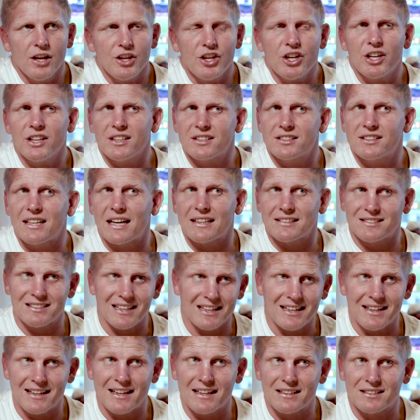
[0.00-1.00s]
you're going to start
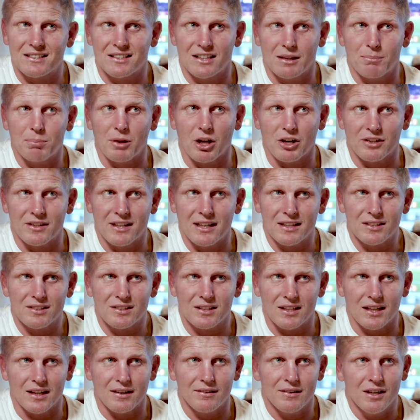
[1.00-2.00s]
second guessing the bloke next
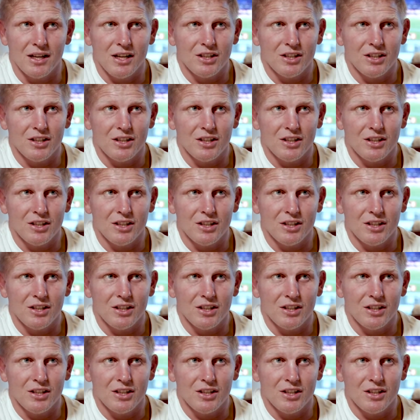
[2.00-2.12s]
to you.